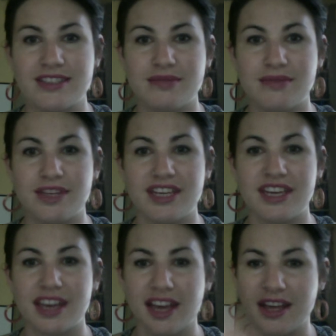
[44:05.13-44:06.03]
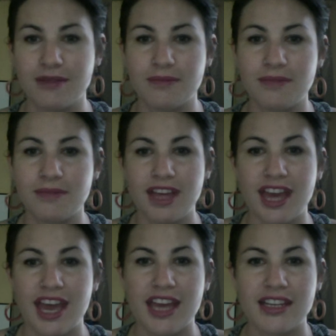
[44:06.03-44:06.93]
week, and
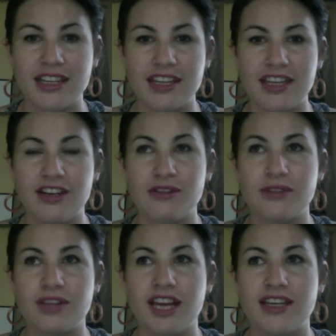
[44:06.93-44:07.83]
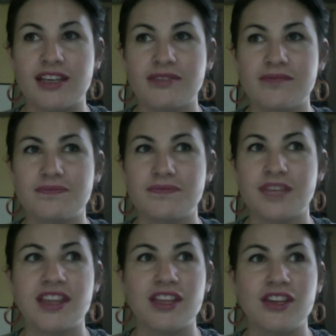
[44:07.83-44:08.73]

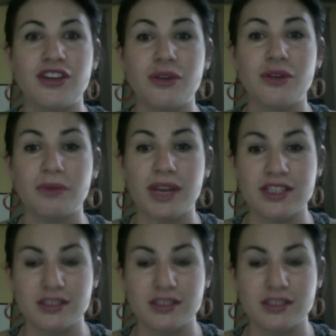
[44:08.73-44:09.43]
and then know when to